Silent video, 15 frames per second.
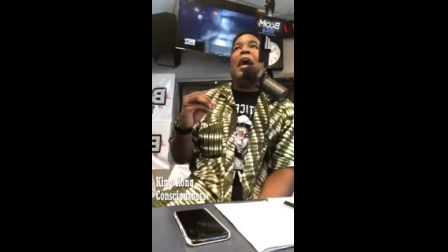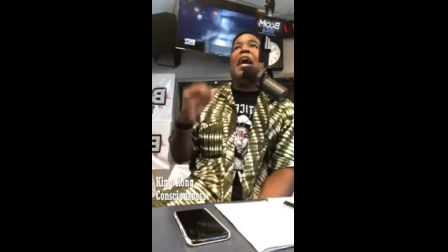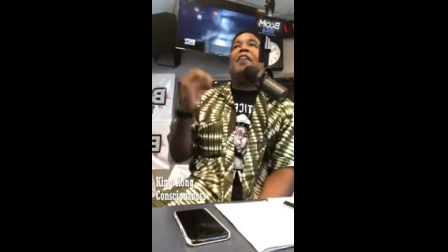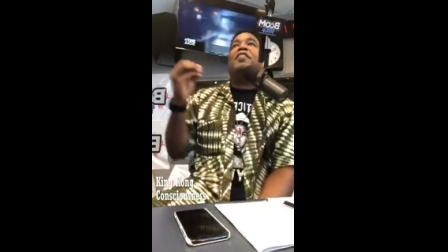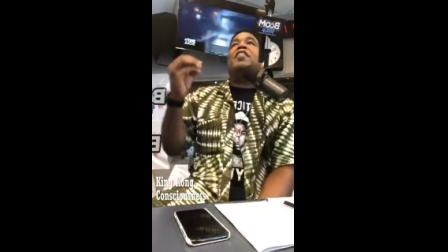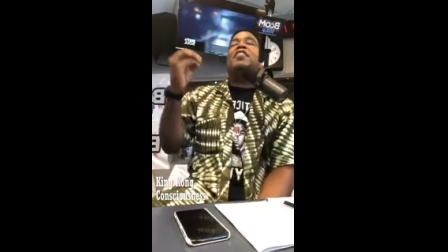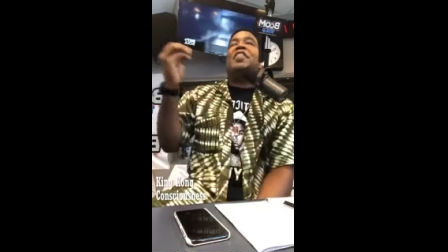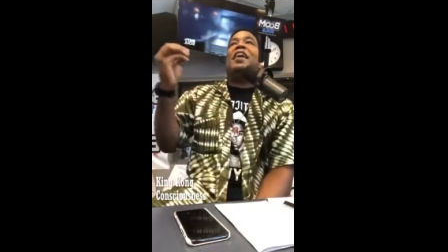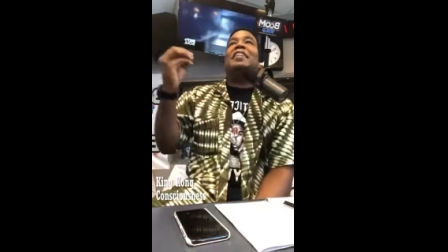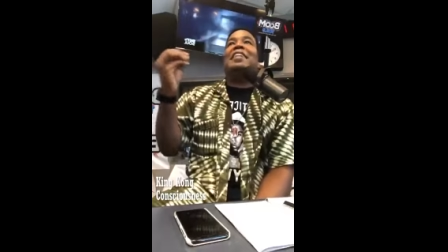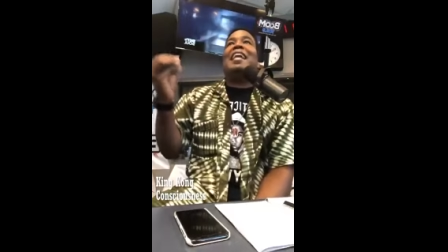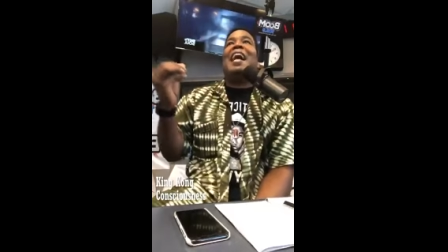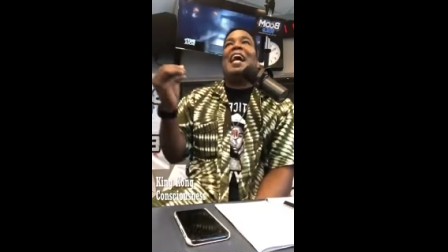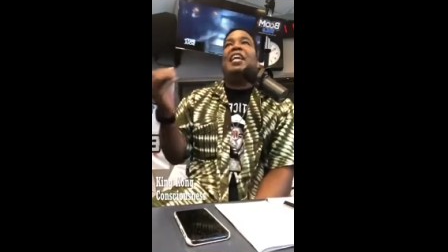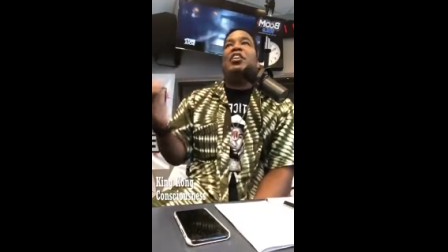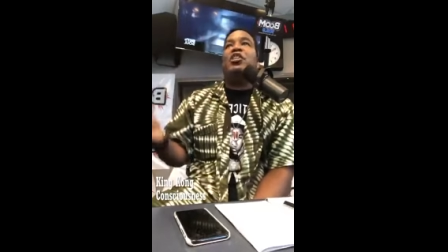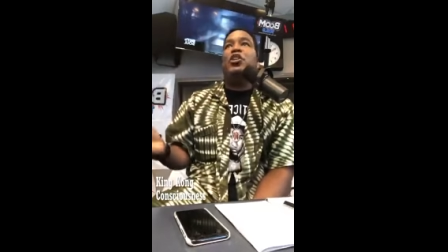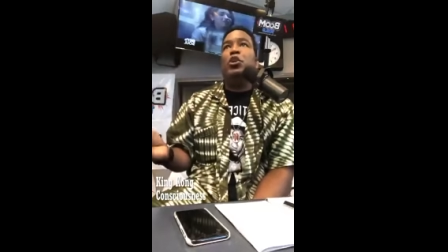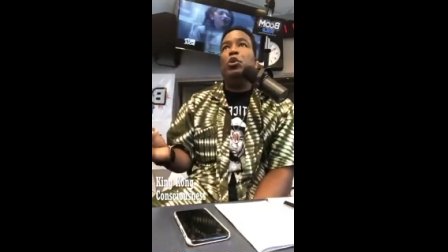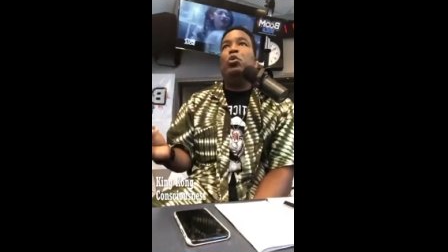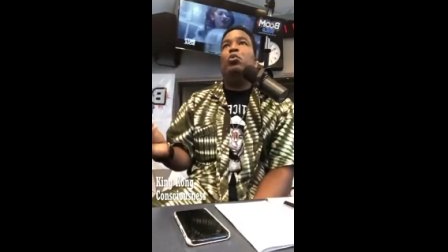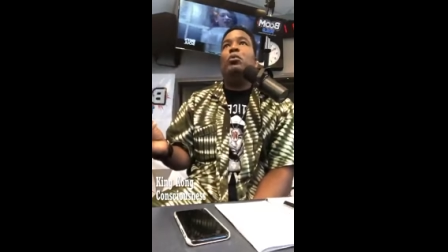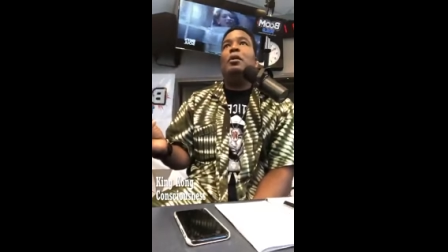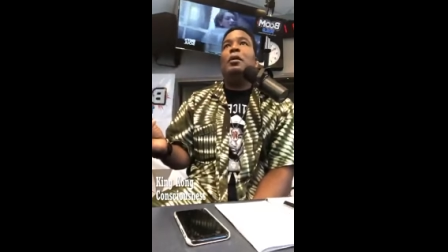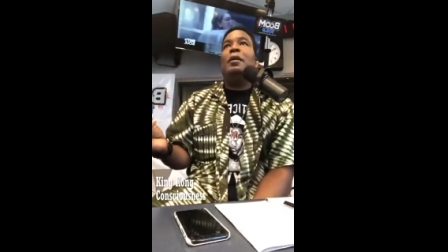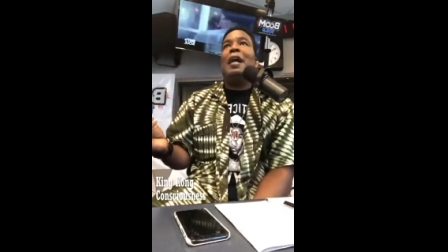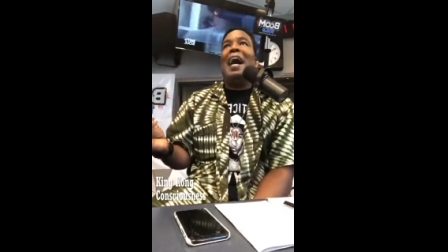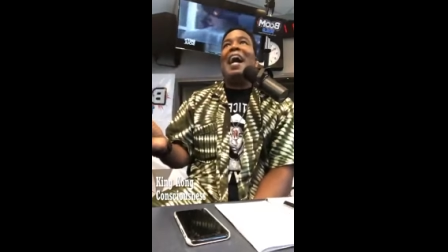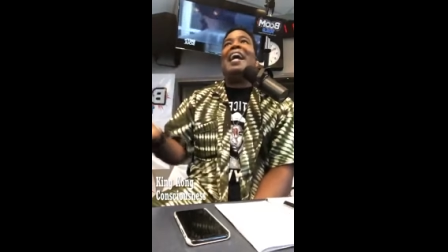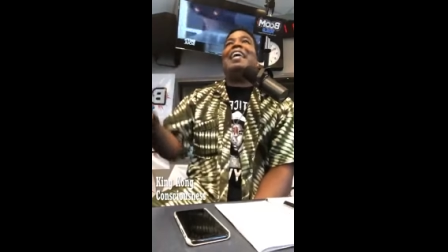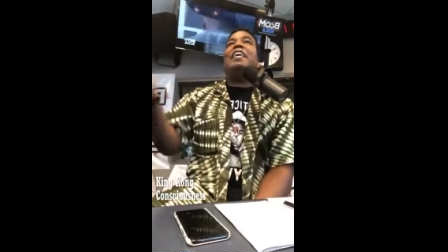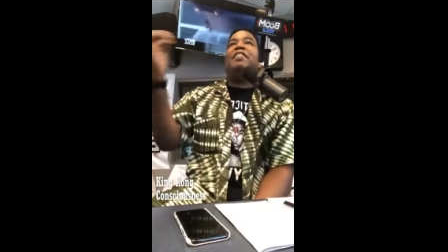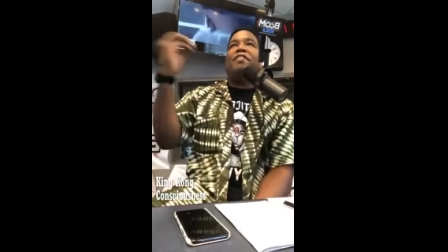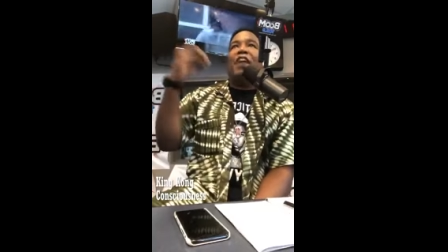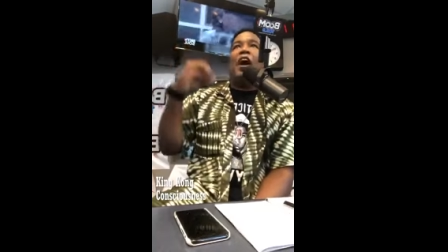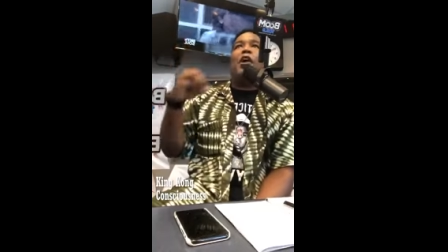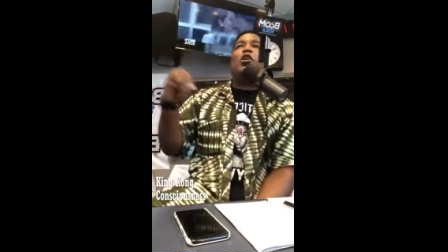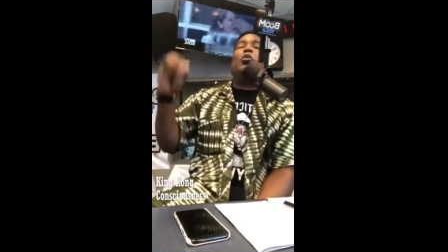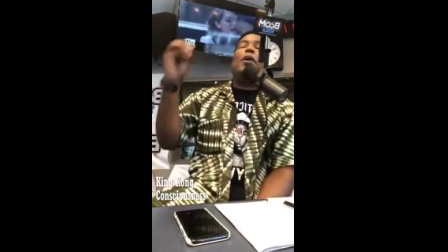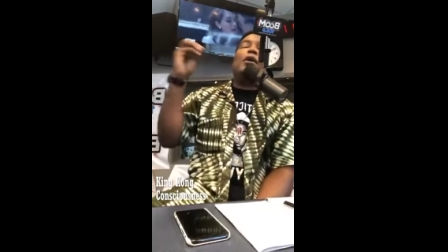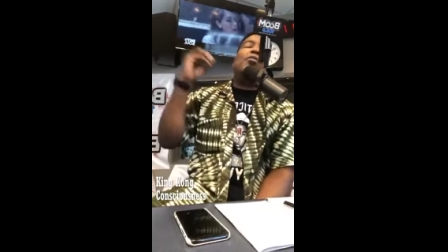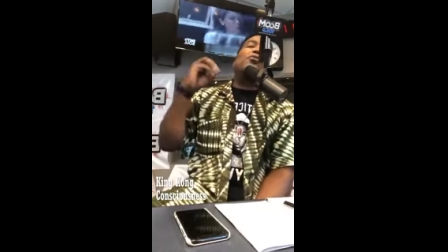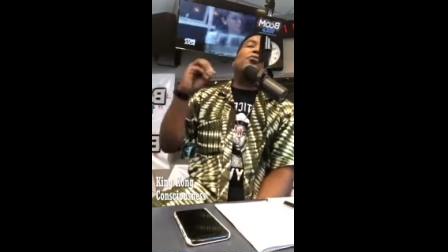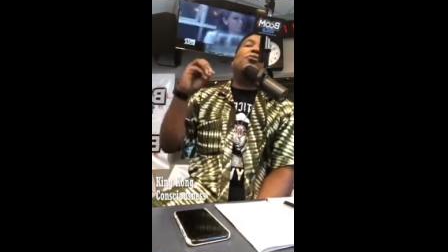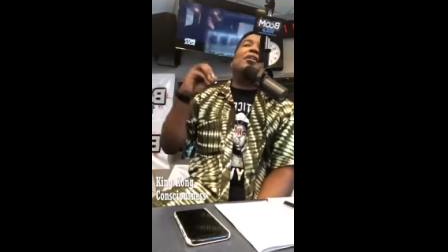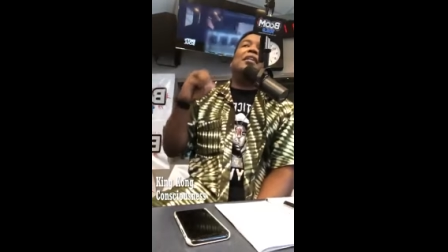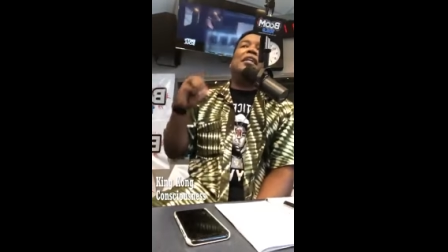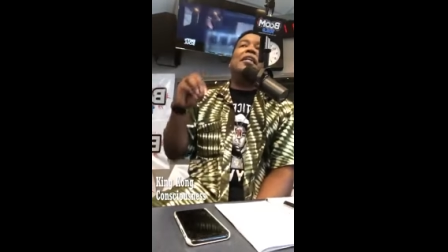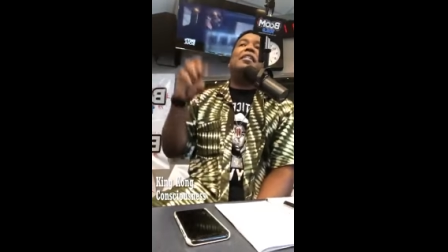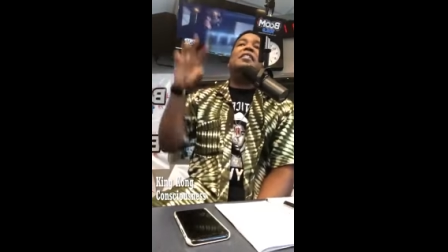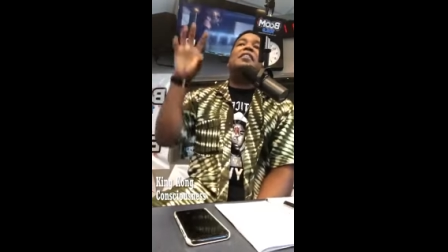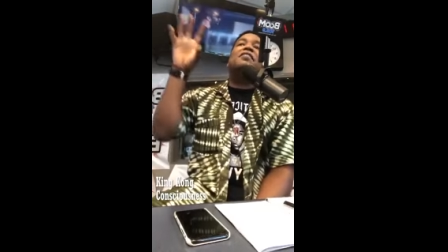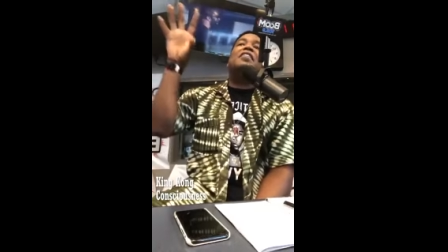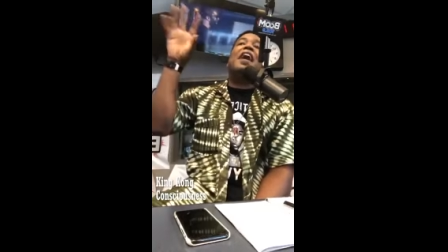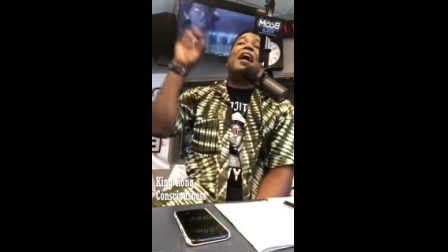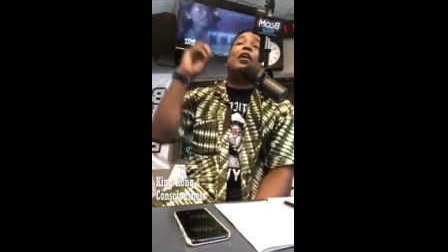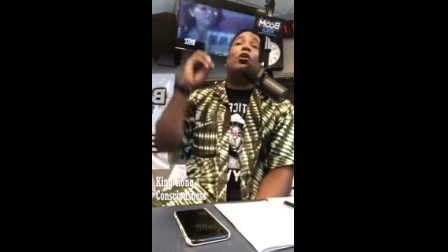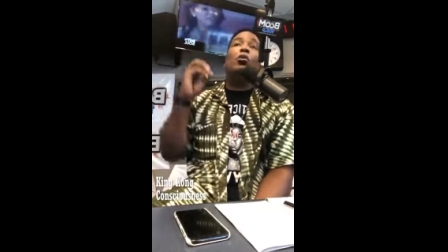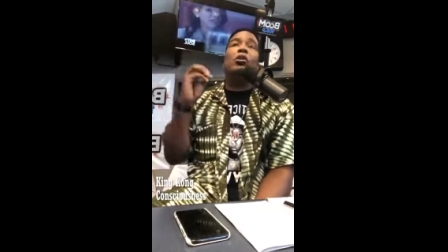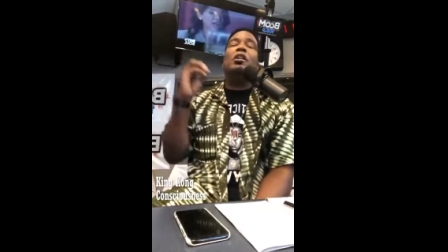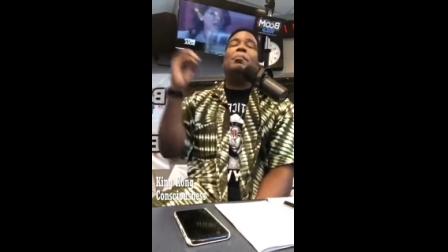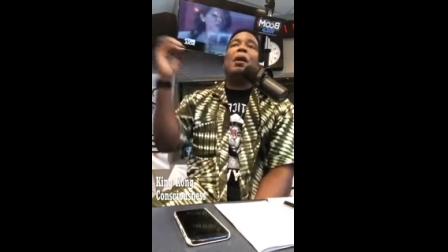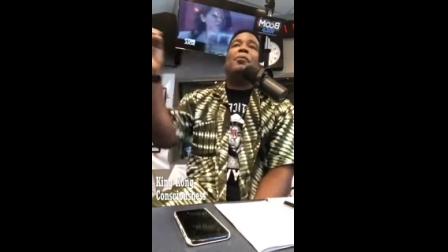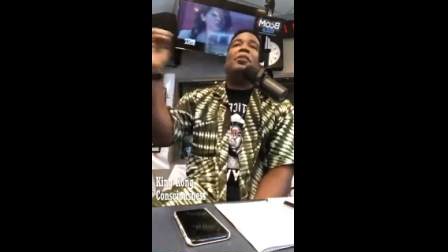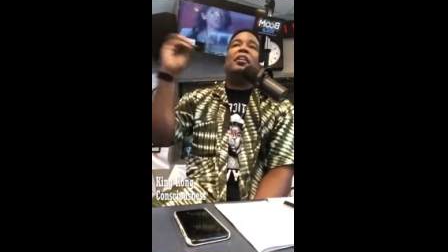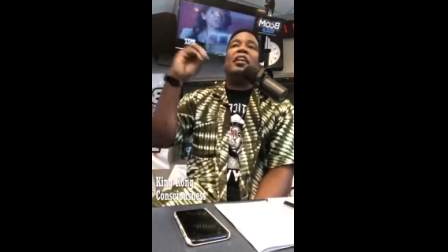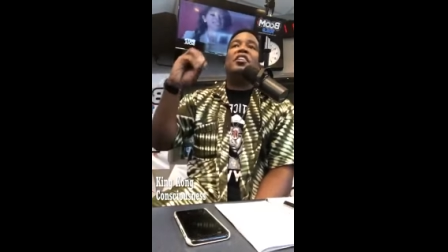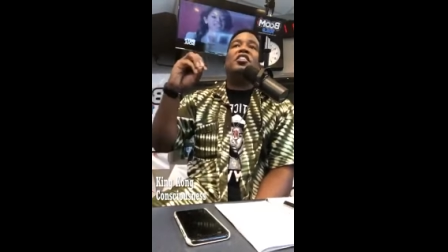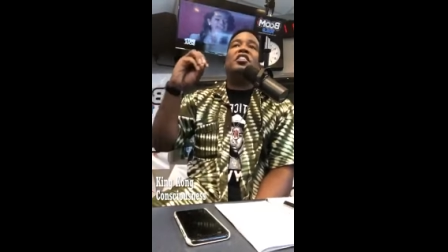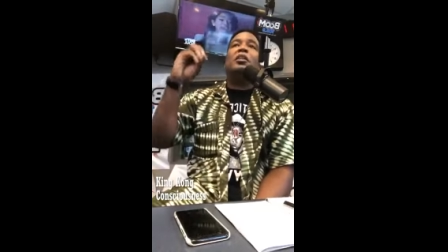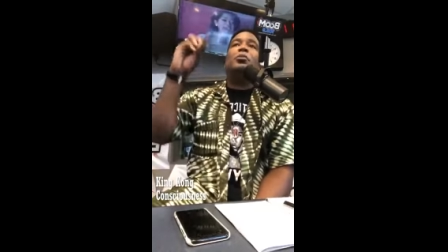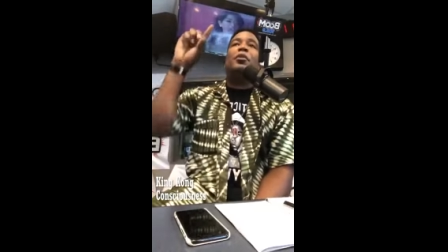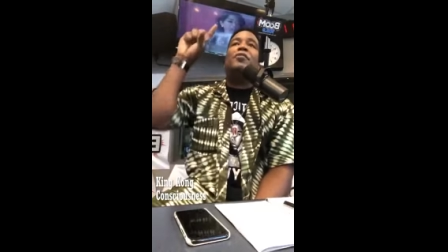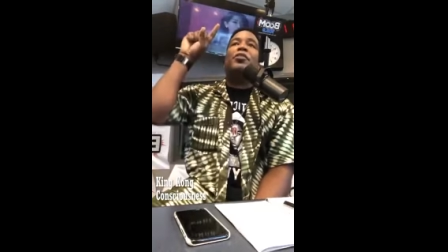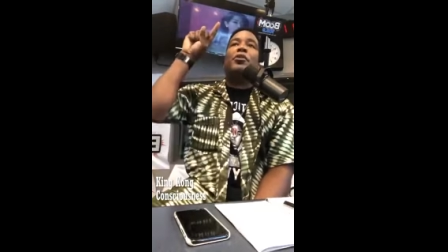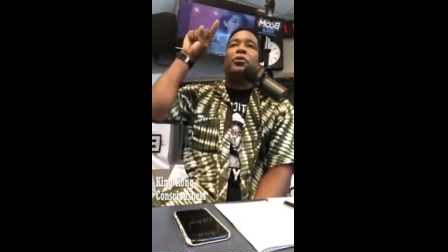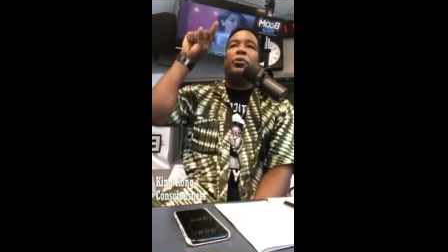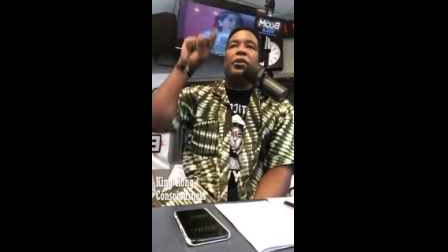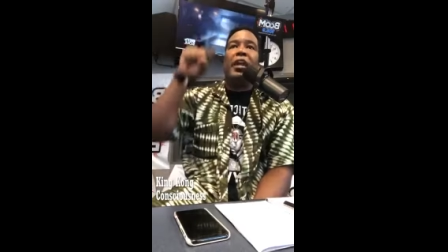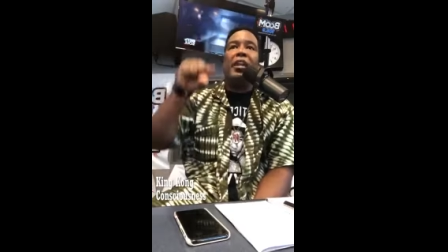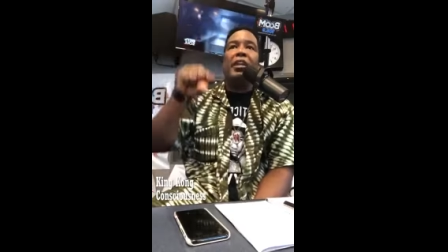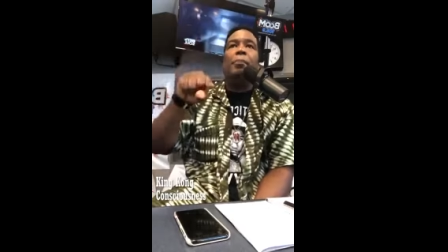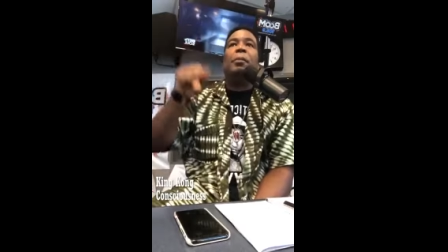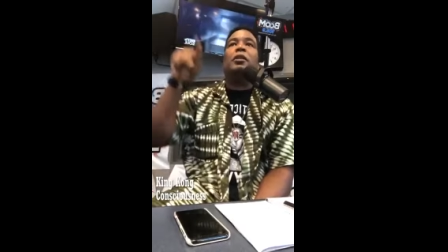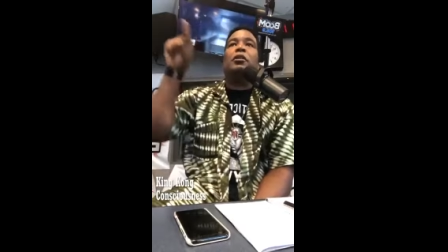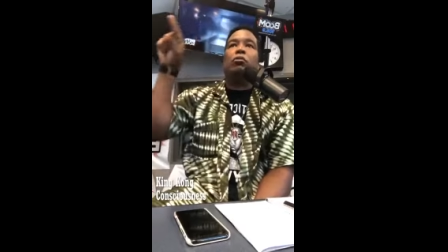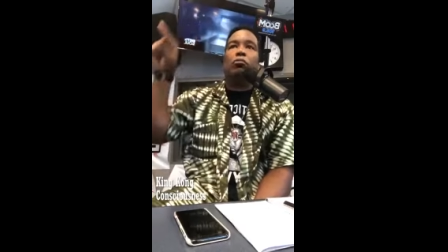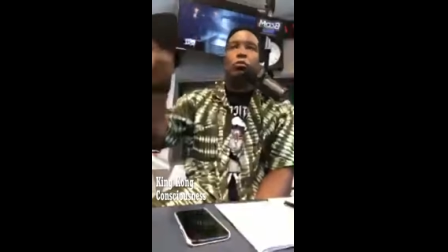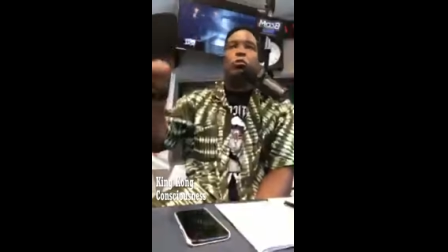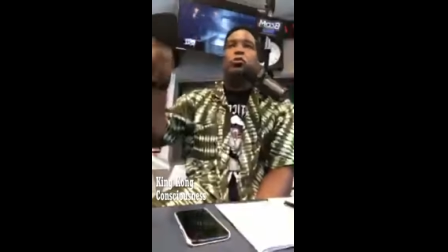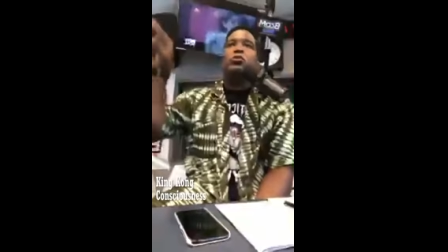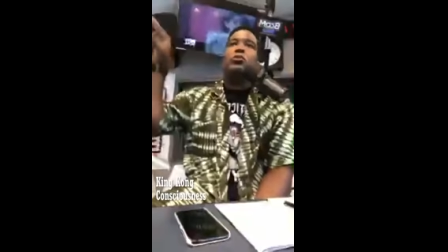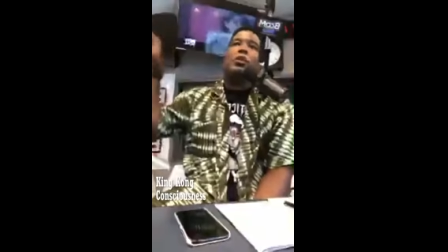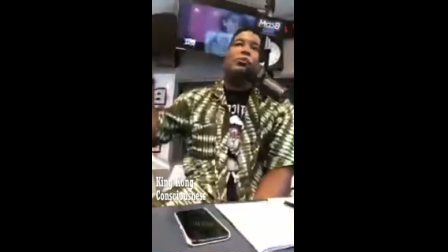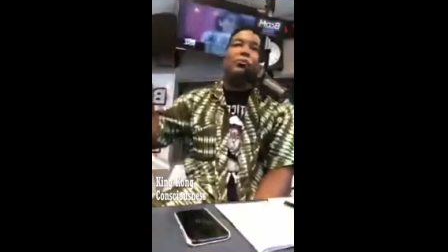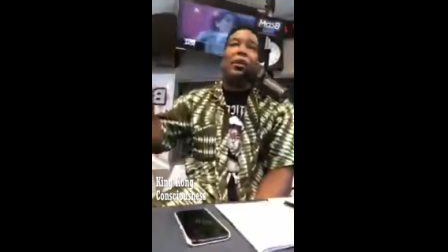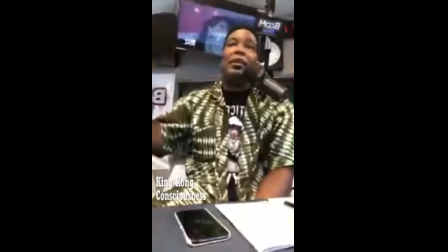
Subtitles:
everything that I do, I evaluate through the lens of not only my relationship with the Creator, but the rules and